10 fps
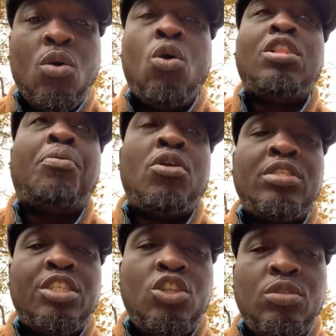or the
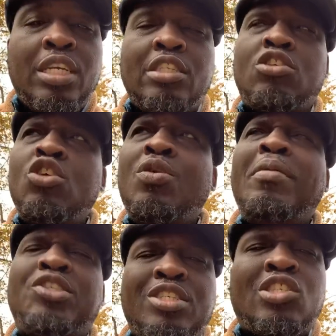person that's using it. So you want to
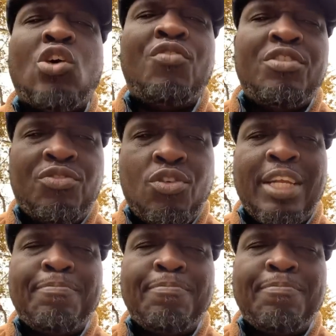make sure it's solvent-free.